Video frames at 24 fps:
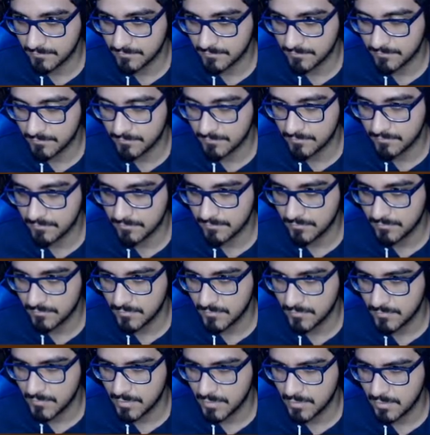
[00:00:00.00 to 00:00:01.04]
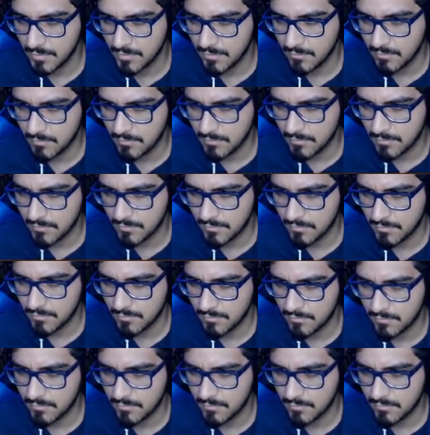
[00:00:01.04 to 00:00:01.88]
(no one is talking)